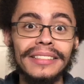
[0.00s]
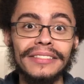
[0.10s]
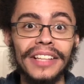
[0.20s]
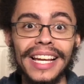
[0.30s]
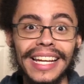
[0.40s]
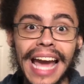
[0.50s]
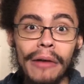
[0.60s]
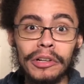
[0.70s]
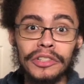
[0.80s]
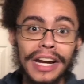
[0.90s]
for like an
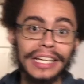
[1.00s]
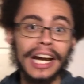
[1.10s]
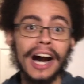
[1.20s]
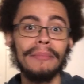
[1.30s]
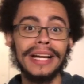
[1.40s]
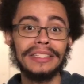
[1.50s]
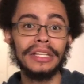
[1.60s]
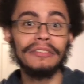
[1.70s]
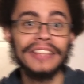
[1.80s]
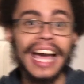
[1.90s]
hour trying to calm
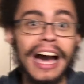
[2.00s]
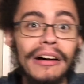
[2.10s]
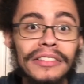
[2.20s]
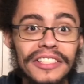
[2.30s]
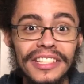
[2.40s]
myself down, just